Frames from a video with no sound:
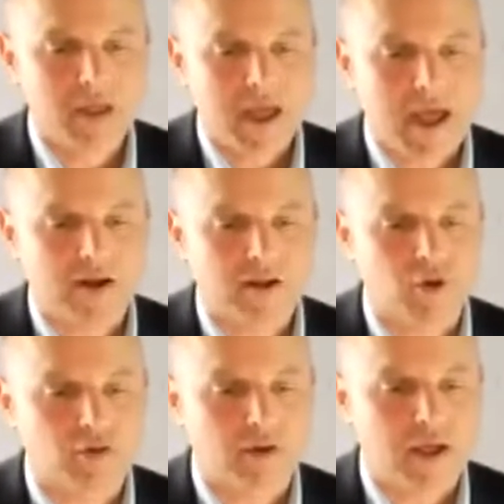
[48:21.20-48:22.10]
And I've
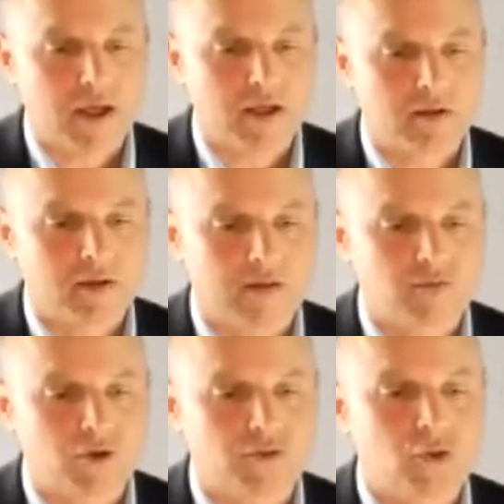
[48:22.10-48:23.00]

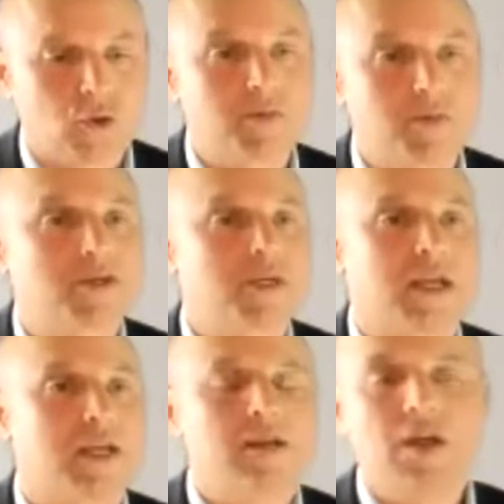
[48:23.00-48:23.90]
got two images
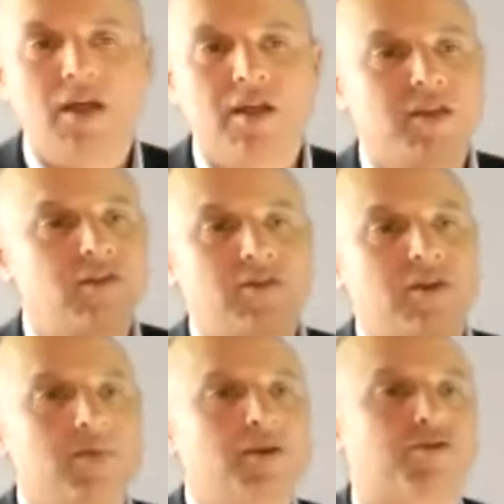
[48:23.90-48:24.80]
here. This is an
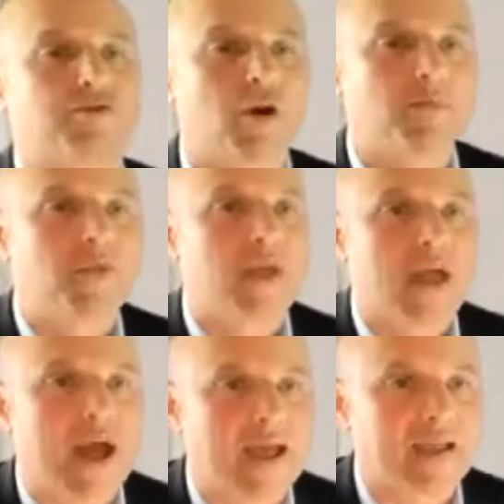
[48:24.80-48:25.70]
image from
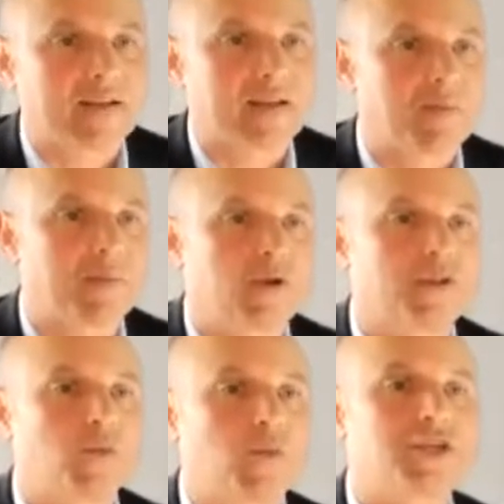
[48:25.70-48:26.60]
a
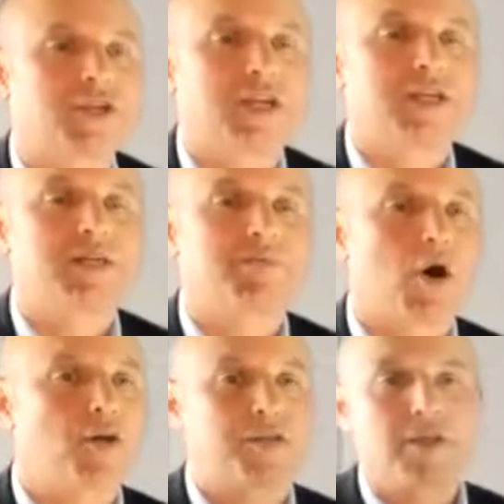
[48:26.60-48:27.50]
building which is
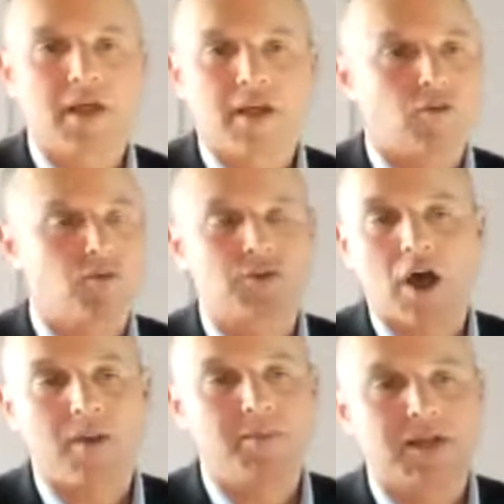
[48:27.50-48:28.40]
both
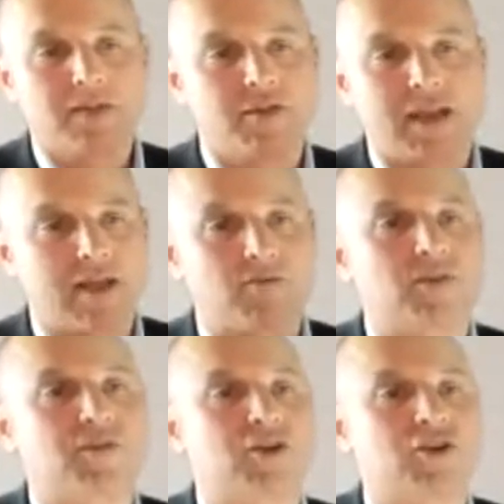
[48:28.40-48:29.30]
retirement living and
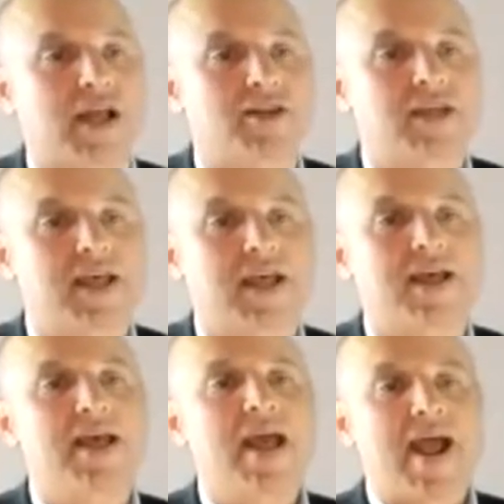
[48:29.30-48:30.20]
residential aged
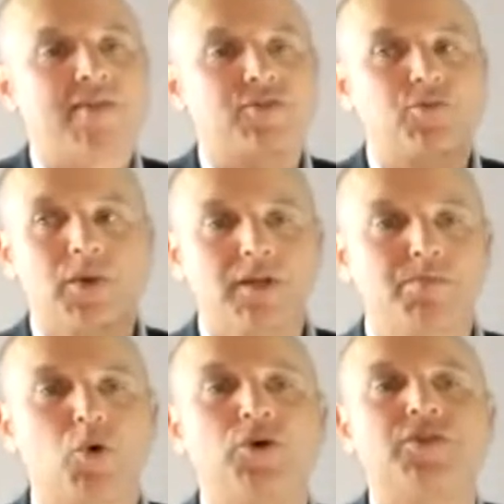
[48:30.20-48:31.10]
care, and this real
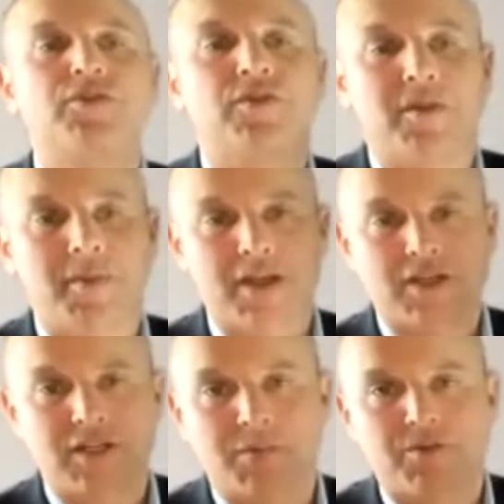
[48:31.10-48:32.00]
importance of them
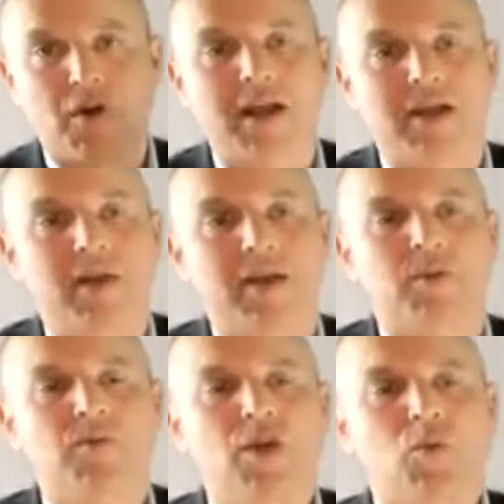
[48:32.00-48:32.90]
actually providing
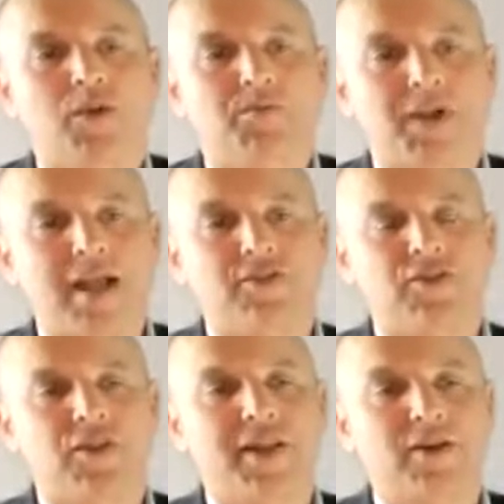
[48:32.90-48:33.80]
people with
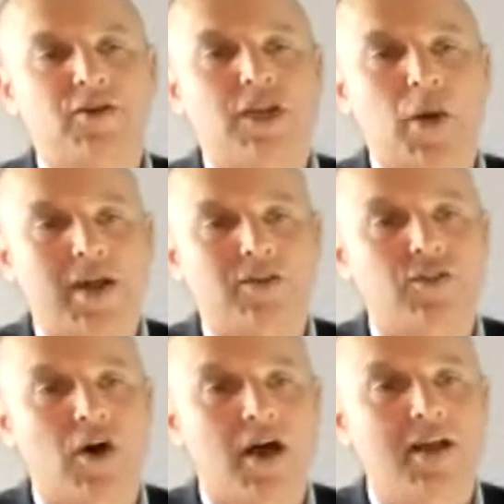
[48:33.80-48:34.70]
places that they could go
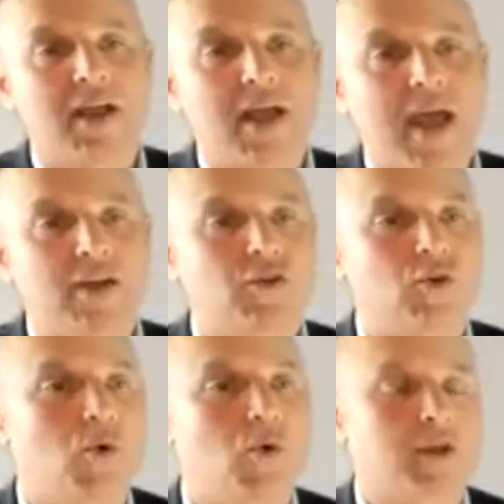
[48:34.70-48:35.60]
outside and do
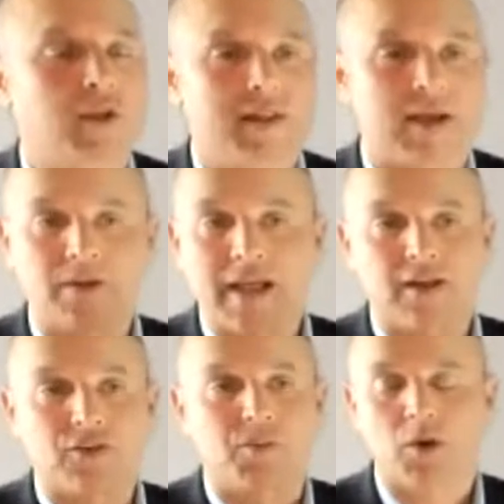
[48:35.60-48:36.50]
work that
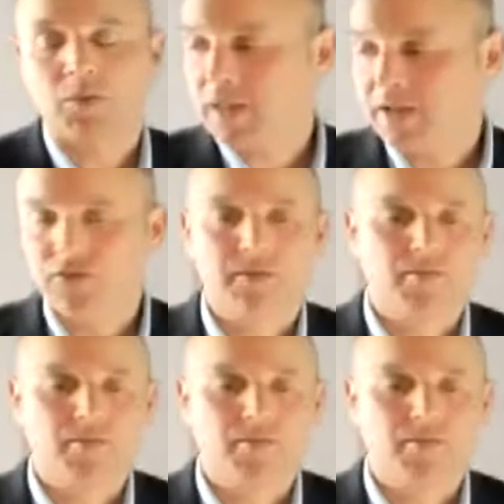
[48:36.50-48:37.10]
related to pot plants.